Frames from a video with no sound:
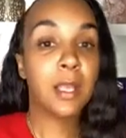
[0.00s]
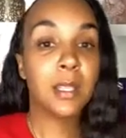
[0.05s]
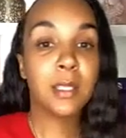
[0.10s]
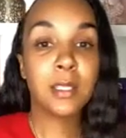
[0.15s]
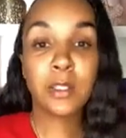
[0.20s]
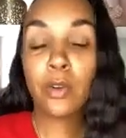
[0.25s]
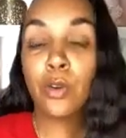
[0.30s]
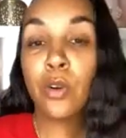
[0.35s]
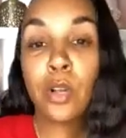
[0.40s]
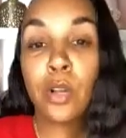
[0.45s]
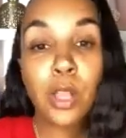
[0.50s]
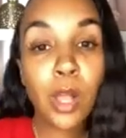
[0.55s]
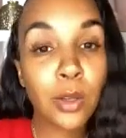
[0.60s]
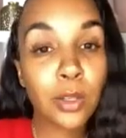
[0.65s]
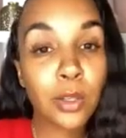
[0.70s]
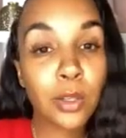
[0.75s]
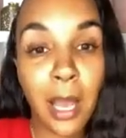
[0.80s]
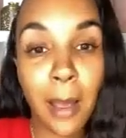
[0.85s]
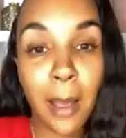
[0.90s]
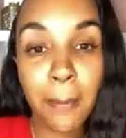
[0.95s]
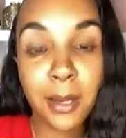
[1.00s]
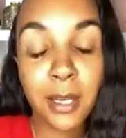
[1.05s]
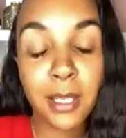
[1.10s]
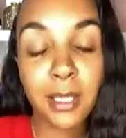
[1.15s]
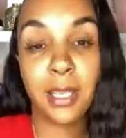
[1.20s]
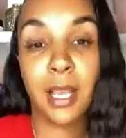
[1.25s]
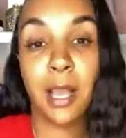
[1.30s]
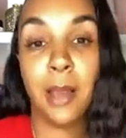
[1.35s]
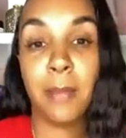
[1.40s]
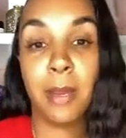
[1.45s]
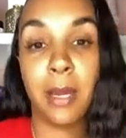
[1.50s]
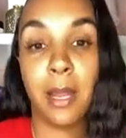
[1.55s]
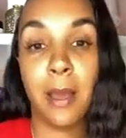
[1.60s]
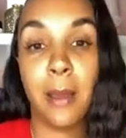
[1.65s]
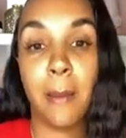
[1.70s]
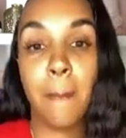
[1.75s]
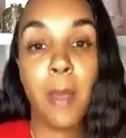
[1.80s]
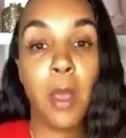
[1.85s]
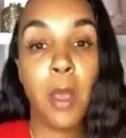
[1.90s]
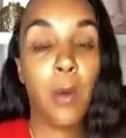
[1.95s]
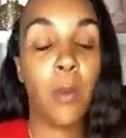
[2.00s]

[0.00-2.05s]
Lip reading: School clothes shopping is coming up.